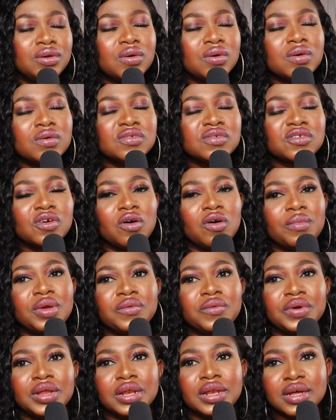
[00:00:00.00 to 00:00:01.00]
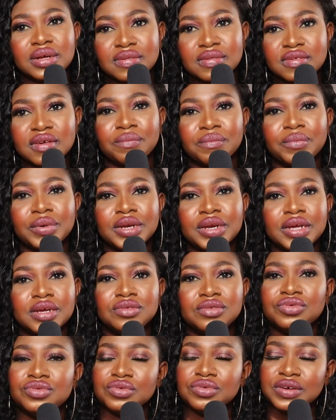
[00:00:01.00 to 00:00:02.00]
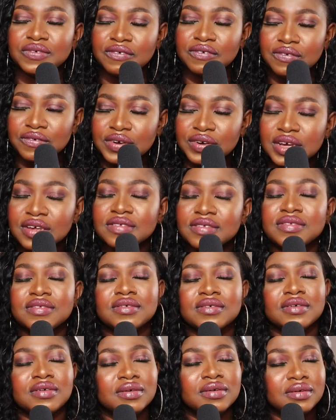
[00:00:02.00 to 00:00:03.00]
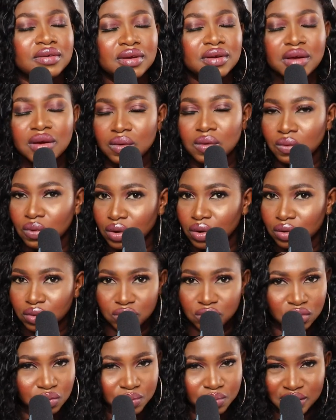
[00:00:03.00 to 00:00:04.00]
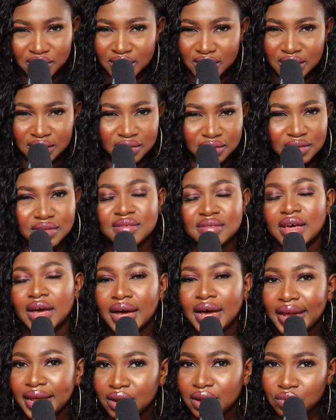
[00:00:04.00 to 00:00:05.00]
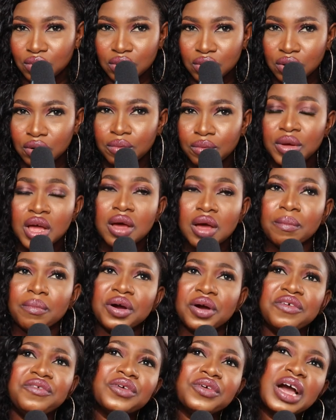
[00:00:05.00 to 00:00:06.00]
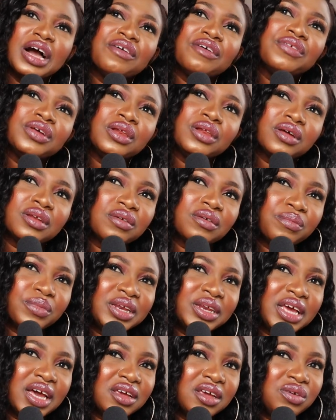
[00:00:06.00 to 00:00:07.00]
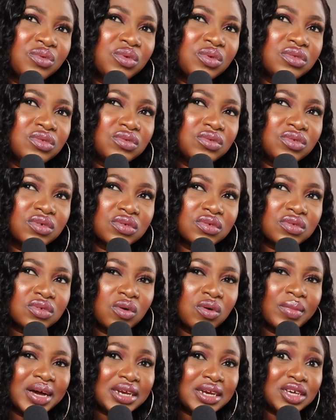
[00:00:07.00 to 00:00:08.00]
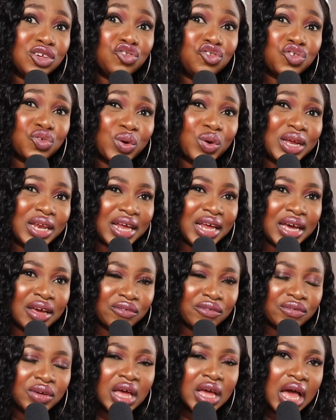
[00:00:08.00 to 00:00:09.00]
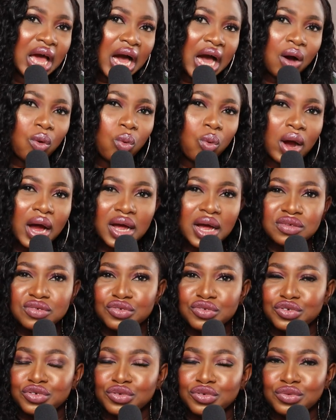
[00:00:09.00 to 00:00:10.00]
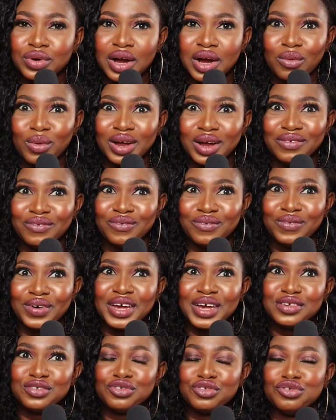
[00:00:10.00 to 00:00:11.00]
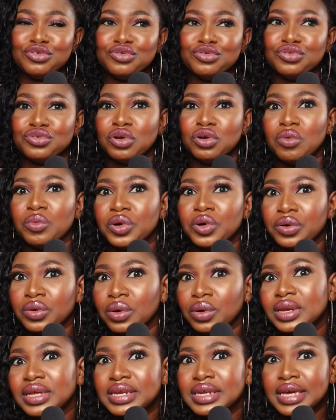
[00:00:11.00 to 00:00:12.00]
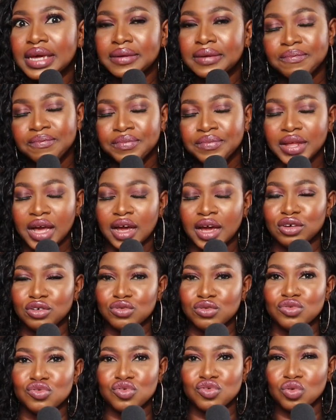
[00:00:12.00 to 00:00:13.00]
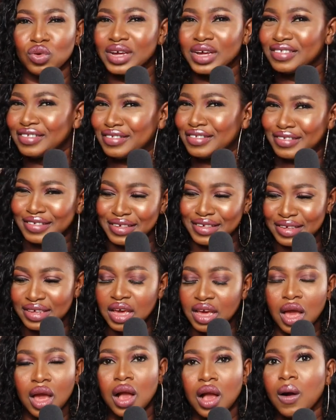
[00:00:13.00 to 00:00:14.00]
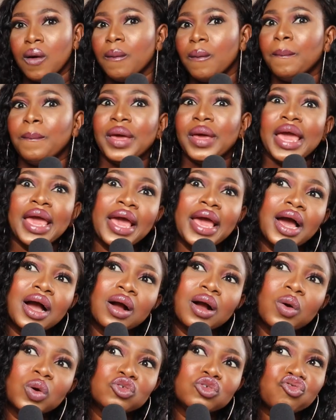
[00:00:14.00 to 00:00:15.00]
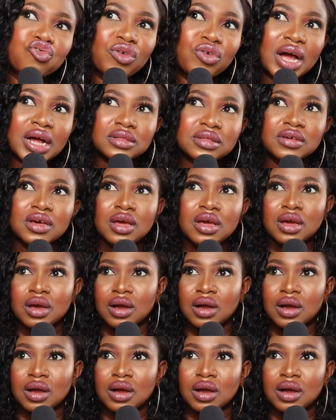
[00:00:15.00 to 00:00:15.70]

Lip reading: those coming with lots of money to invest on one or two businesses are highly welcome. But if you have a lot of money and you want to just come and enjoy life, I will advise you to come on holiday and do so and see. Compare and contract.